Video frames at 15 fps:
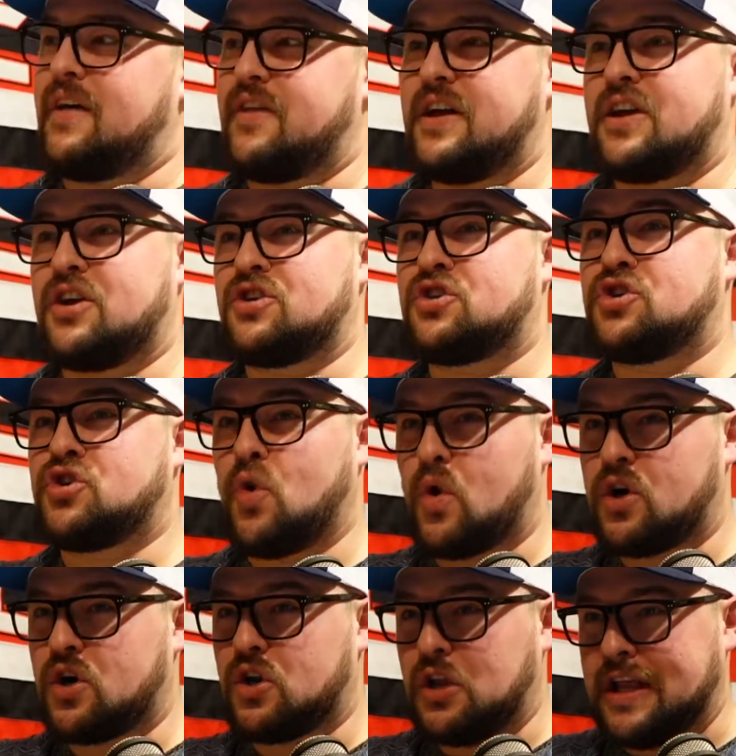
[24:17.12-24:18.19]
think
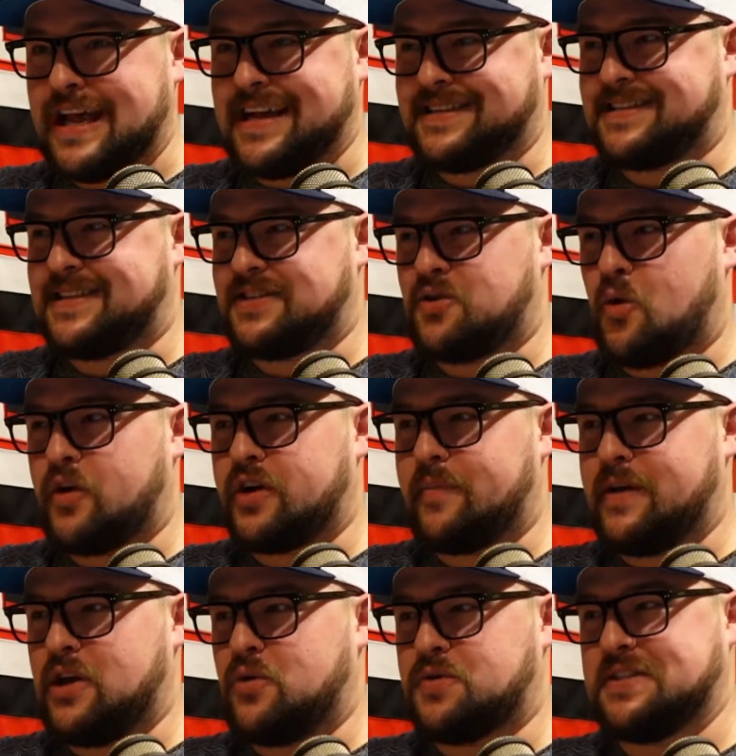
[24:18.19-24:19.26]
shorter list is going to
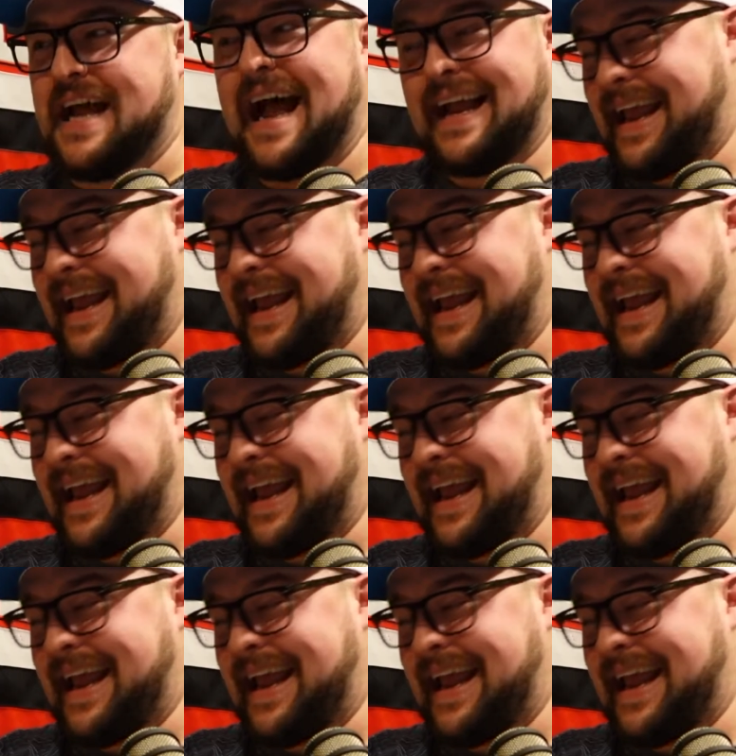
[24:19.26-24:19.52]
be who's not